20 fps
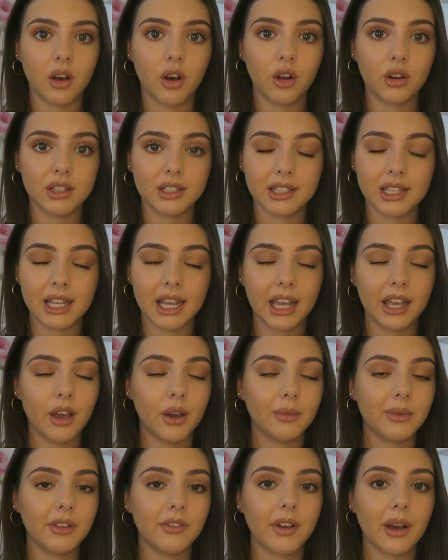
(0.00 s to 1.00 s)
Honestly, I
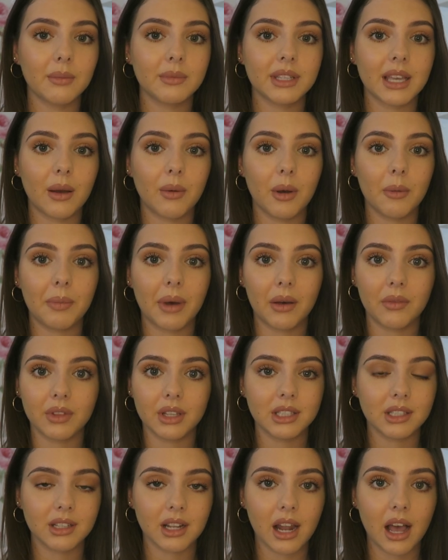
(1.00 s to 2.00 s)
only found out about
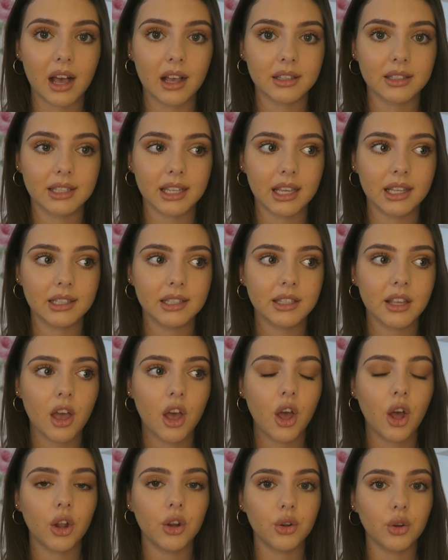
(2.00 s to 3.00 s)
these glasses
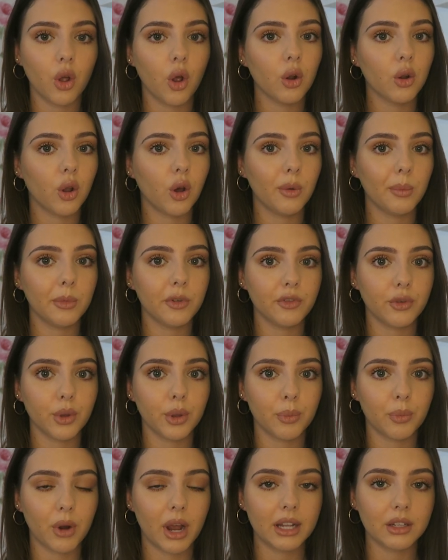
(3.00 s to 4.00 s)
not long
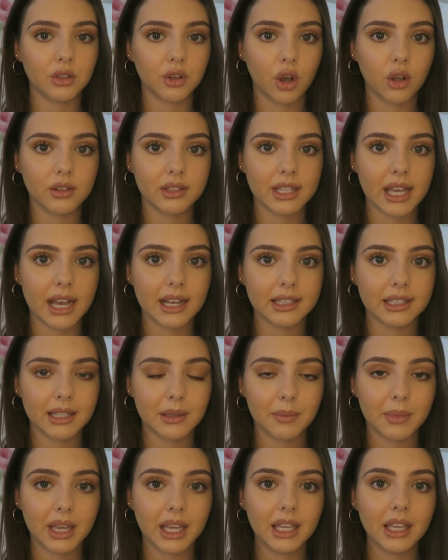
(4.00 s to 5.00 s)
before the brand
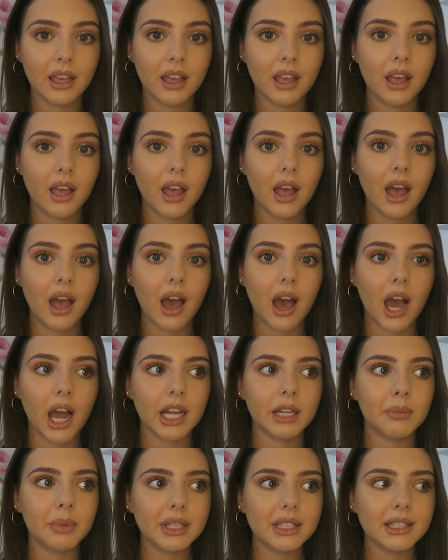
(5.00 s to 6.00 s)
contacted me.
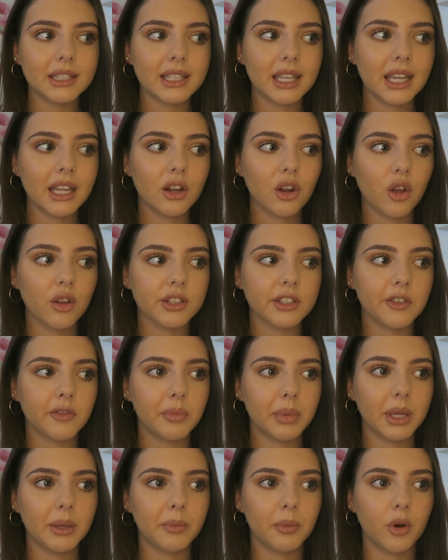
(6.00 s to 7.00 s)
I'd been seeing lots
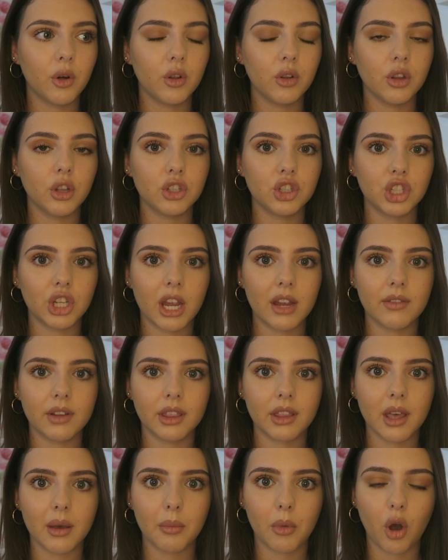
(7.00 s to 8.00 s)
of people
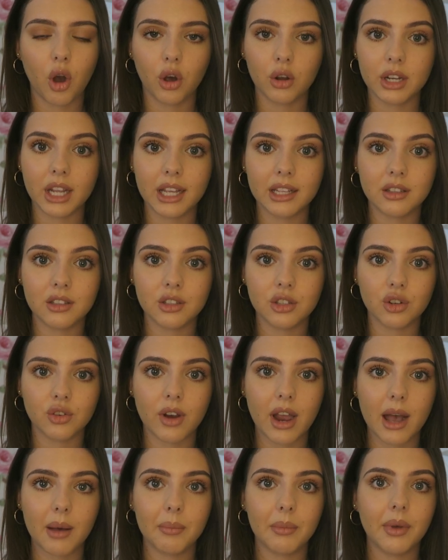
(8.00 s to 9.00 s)
sharing them on
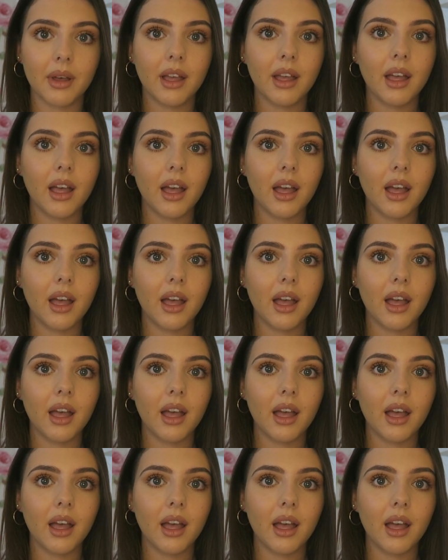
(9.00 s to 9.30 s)
Instagram.